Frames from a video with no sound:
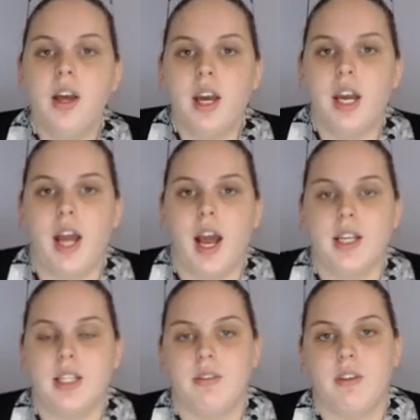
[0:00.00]
And it
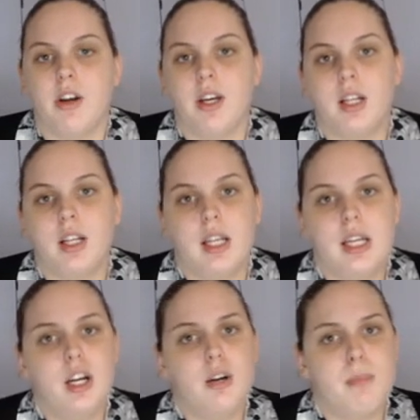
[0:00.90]
has a very
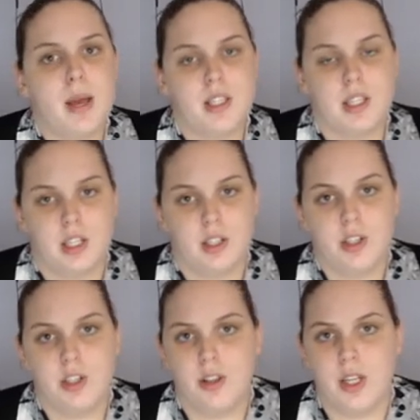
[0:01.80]
clear
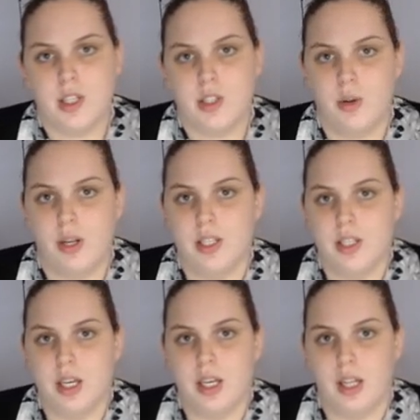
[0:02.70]
message that students
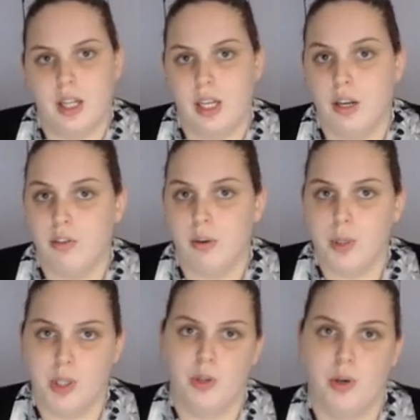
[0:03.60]
can glean from the
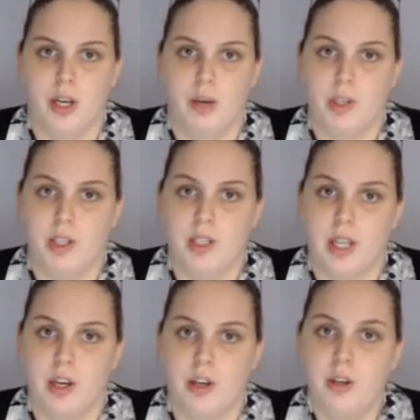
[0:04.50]
story, which is
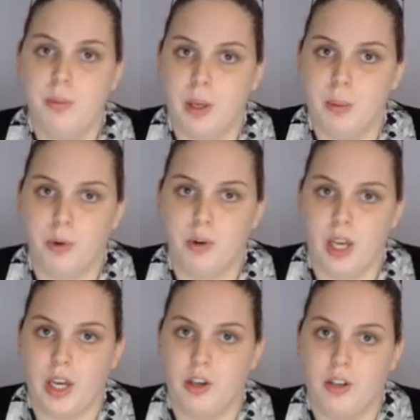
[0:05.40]
that good people
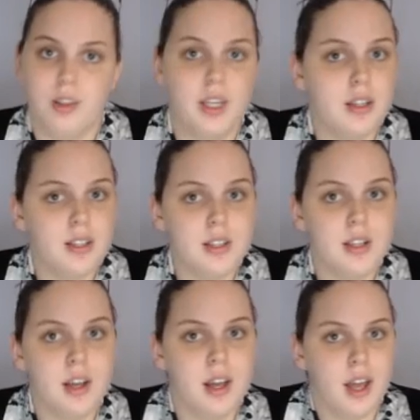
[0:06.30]
get good things
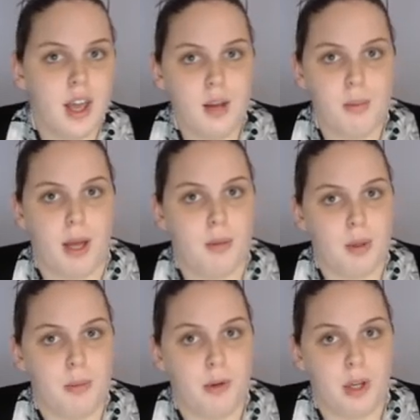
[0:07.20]
and bad
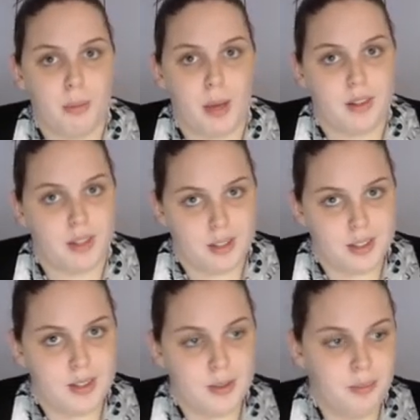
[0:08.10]
people get bad things.